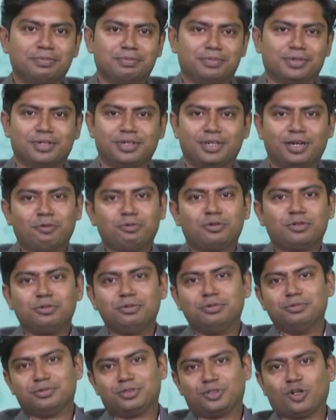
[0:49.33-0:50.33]
love to
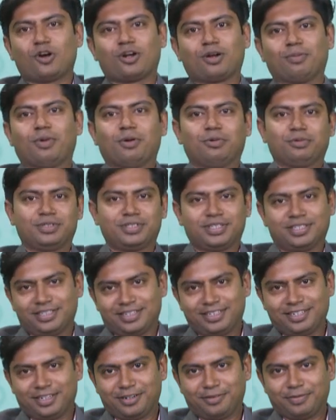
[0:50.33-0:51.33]
talk about
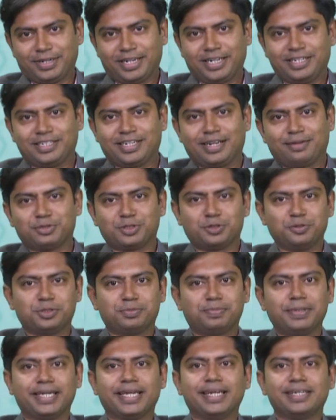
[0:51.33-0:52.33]
when it comes to
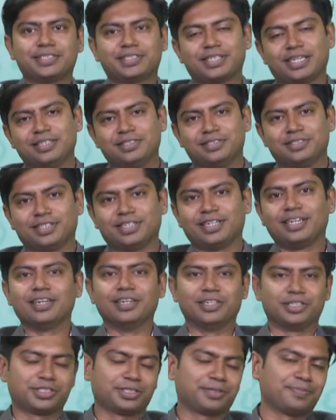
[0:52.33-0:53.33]
speaking skills in
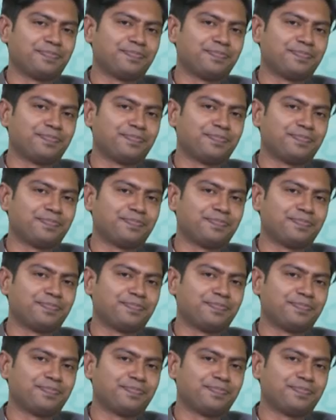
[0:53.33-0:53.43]
English.